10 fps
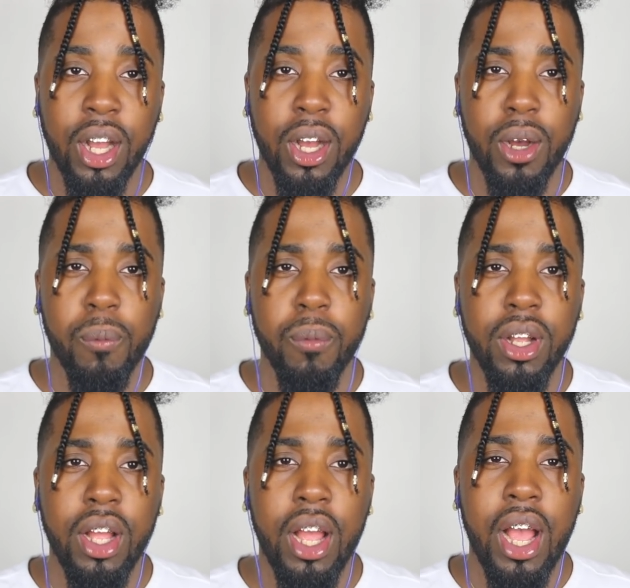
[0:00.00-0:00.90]

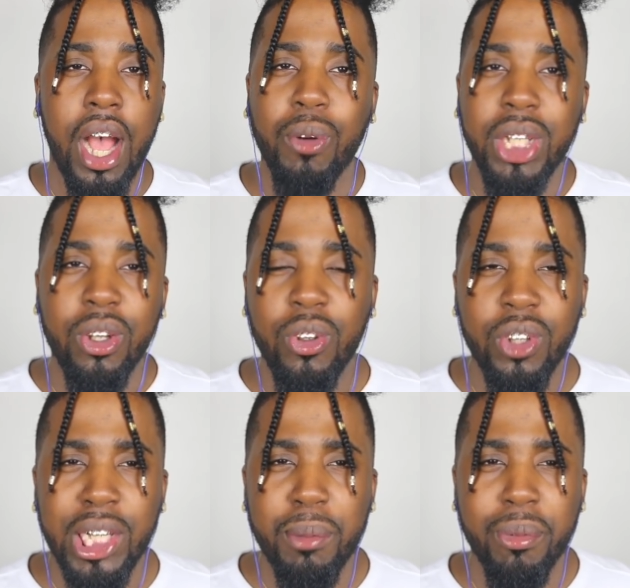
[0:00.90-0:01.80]
I wasn't going to
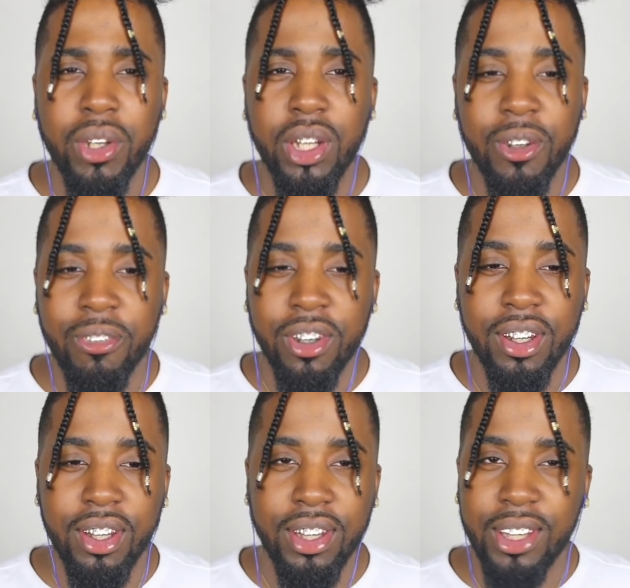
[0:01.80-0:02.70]
do a separate video,
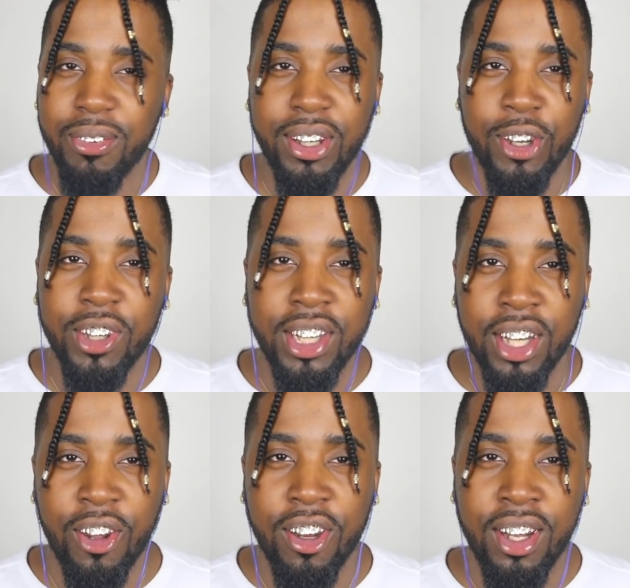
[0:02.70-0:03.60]
but this video
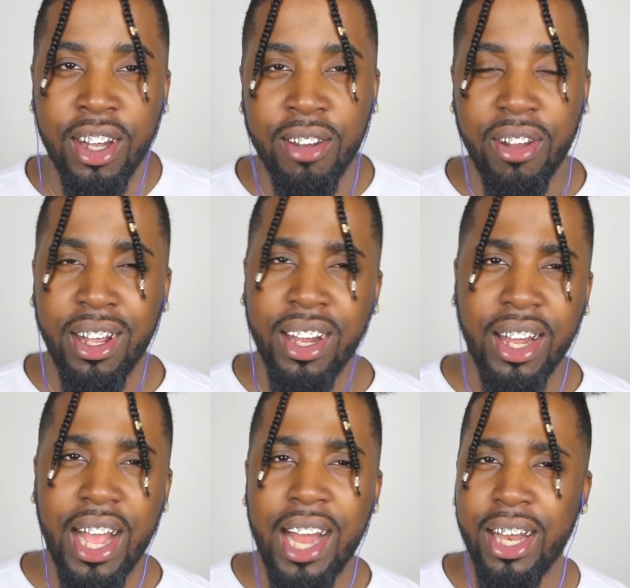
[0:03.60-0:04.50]
wasn't long enough
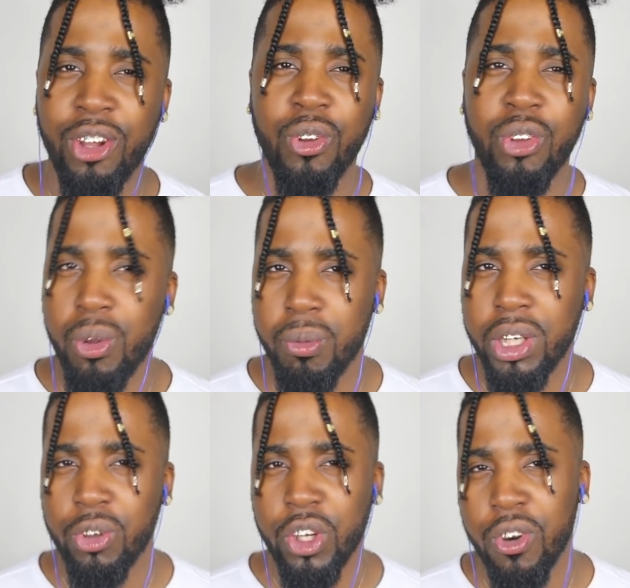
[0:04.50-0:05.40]
and I didn't do too
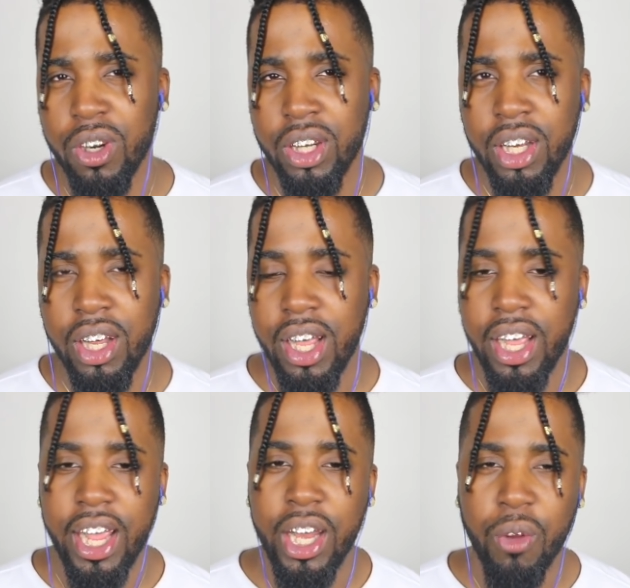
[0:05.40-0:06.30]
much recording
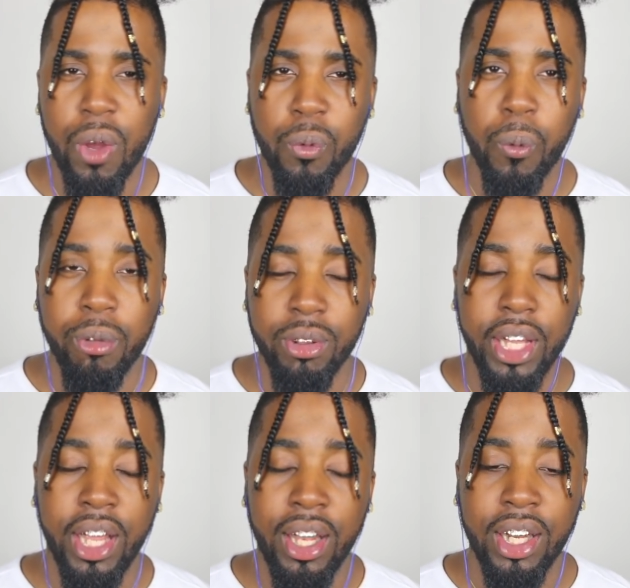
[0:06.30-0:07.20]
anyway while we
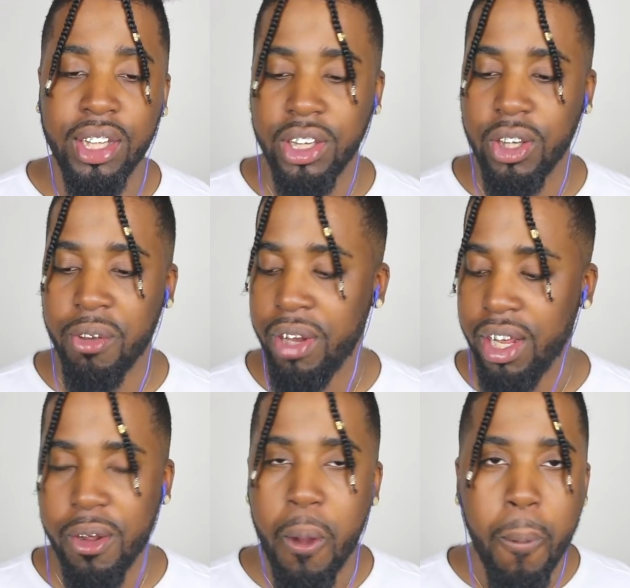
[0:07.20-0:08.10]
was in there. So I'm
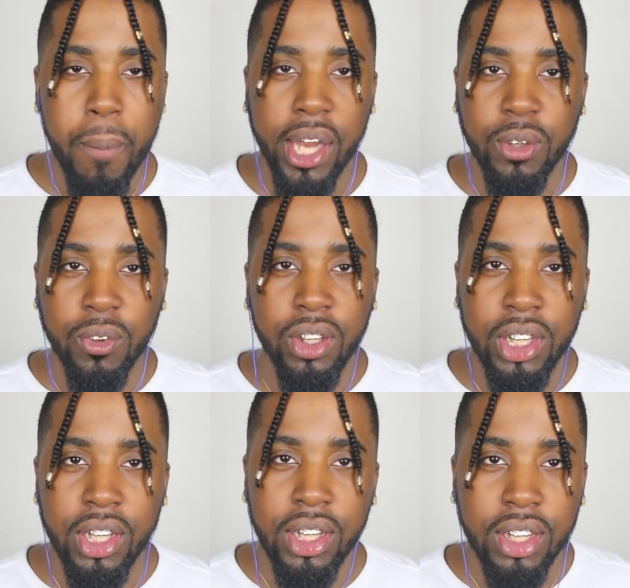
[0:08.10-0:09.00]
like, might as well
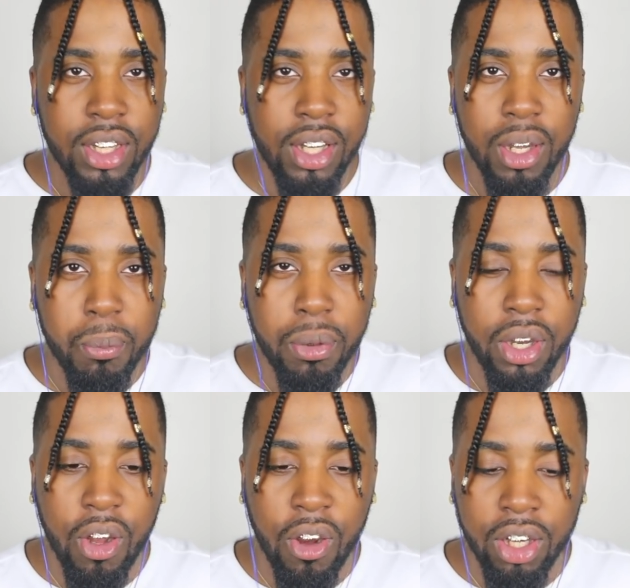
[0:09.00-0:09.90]
just
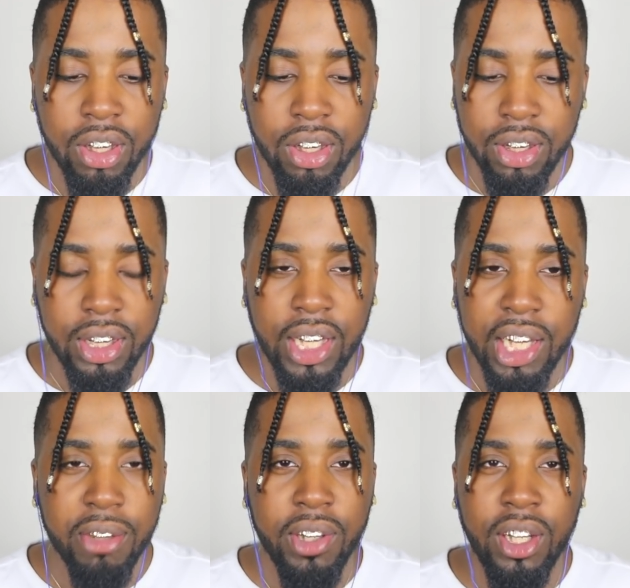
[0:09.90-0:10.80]
put it all in the
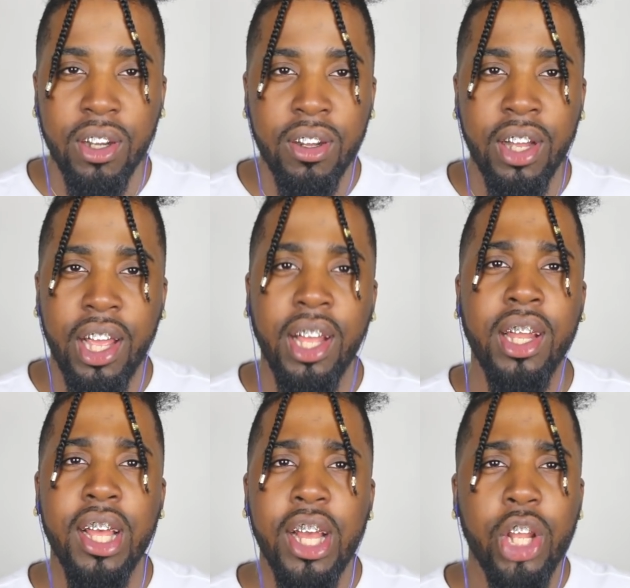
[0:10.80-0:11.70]
same video
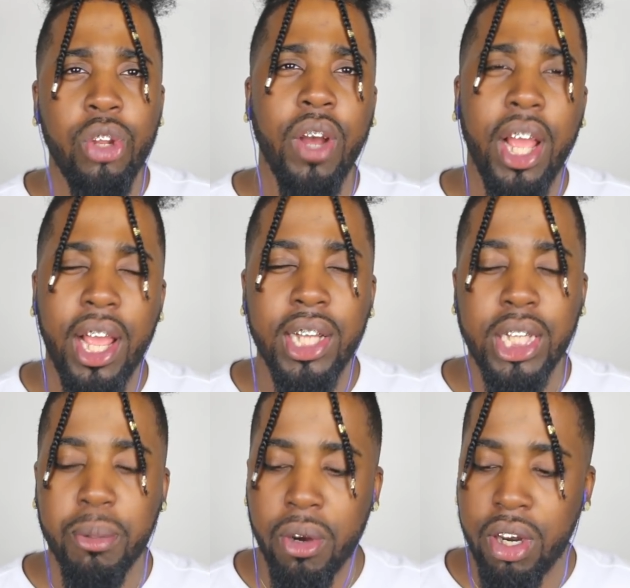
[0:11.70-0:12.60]
and do an
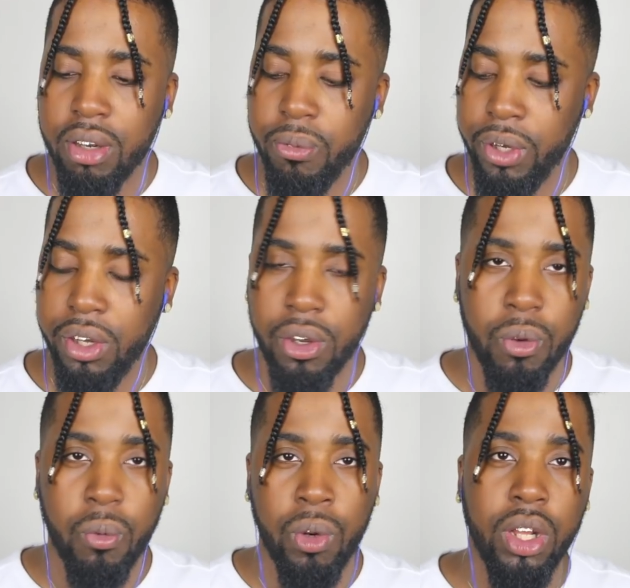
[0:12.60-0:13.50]
ASMR
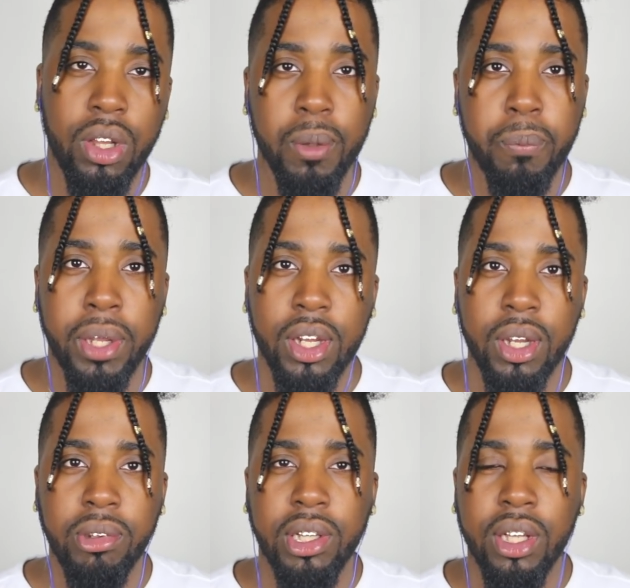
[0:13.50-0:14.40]
video with the
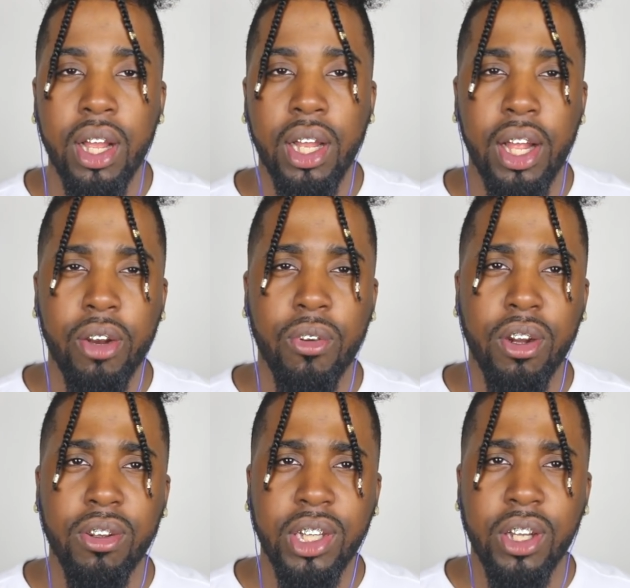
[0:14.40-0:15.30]
pickups
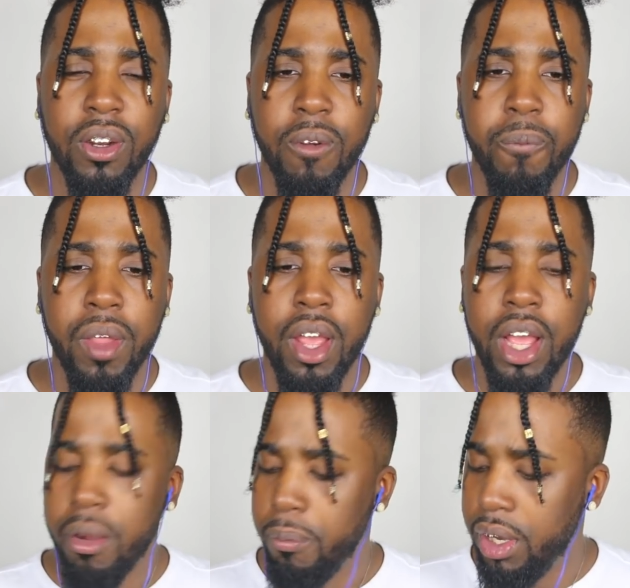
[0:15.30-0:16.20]
later on. So,
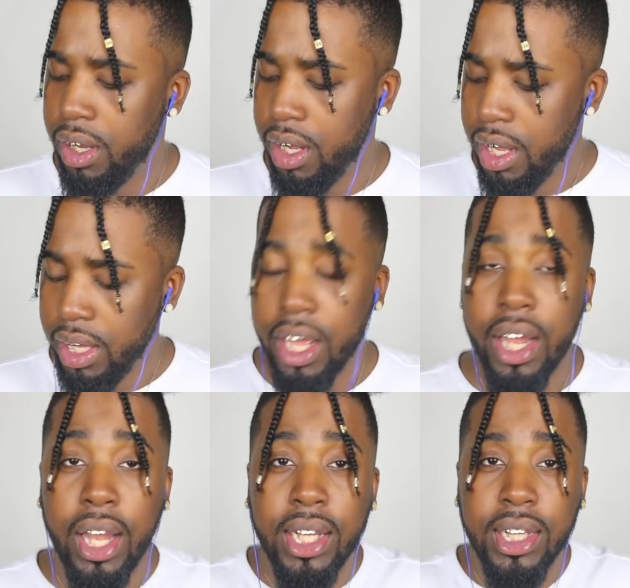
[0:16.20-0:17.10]
but
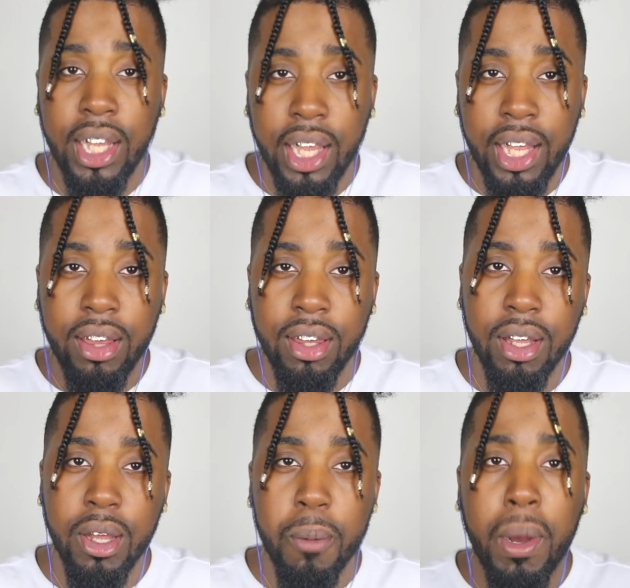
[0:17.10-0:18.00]
yeah, let's get
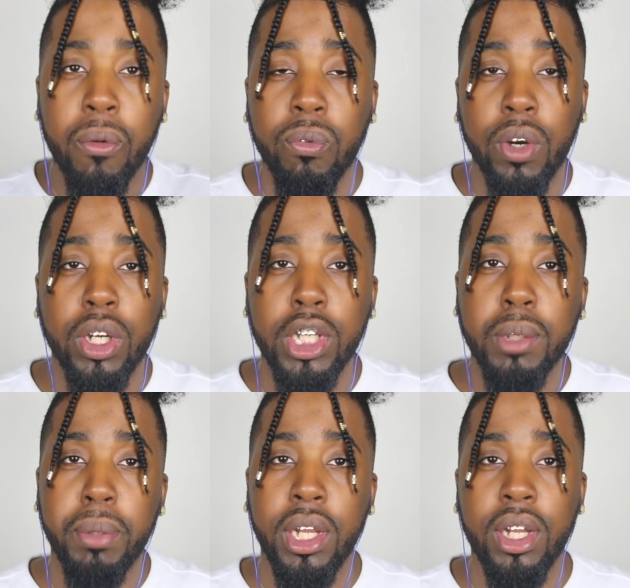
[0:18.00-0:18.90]
into my
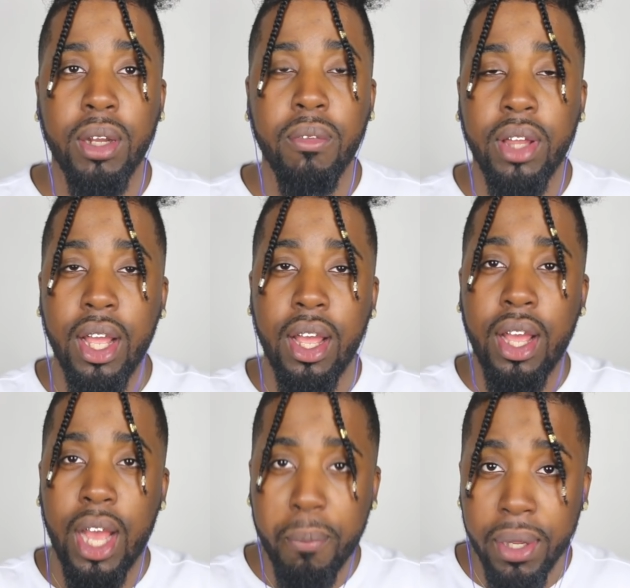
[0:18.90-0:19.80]
first pickup
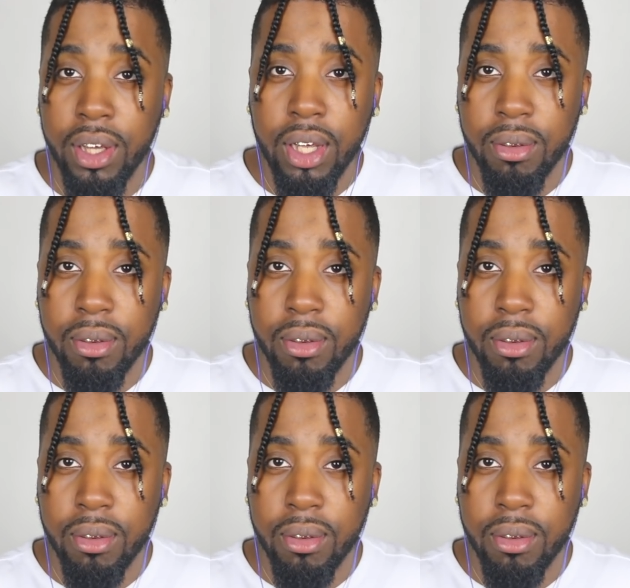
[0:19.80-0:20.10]
that I picked